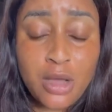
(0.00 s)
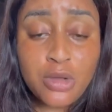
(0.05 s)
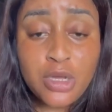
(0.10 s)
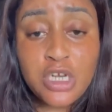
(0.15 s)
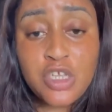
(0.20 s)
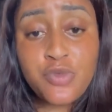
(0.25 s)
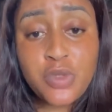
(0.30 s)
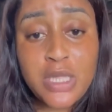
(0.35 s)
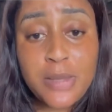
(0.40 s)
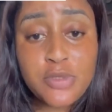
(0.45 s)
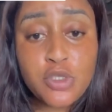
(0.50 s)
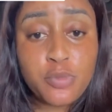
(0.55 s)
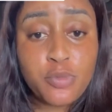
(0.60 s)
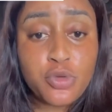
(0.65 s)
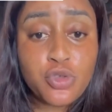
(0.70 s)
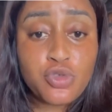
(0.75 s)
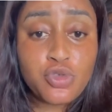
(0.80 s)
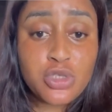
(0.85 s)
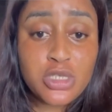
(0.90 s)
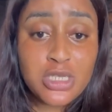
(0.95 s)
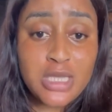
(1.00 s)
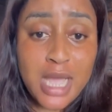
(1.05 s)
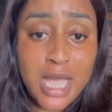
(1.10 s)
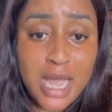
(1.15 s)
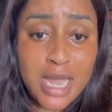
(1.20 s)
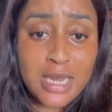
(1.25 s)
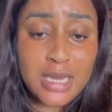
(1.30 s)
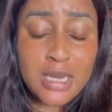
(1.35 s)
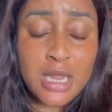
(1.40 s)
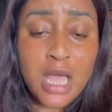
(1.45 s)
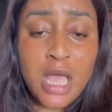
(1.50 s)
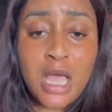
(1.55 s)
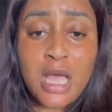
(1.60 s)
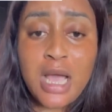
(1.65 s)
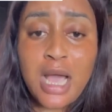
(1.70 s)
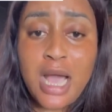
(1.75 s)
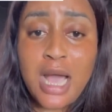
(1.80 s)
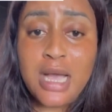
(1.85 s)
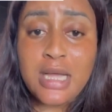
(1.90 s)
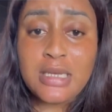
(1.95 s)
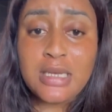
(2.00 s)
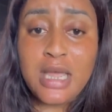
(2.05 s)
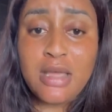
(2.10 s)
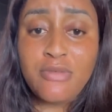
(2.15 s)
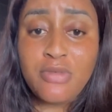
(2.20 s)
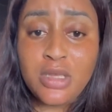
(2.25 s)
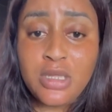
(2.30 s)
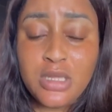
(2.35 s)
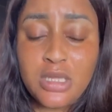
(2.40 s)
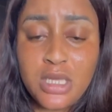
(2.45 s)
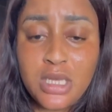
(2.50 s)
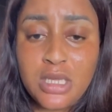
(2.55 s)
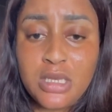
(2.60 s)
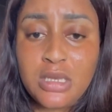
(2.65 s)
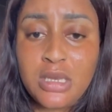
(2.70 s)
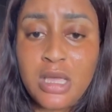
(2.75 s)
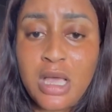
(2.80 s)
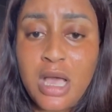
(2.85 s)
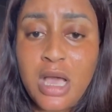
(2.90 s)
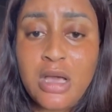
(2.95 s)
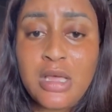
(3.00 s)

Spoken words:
okay, this is what I'm supposed to sign and everything.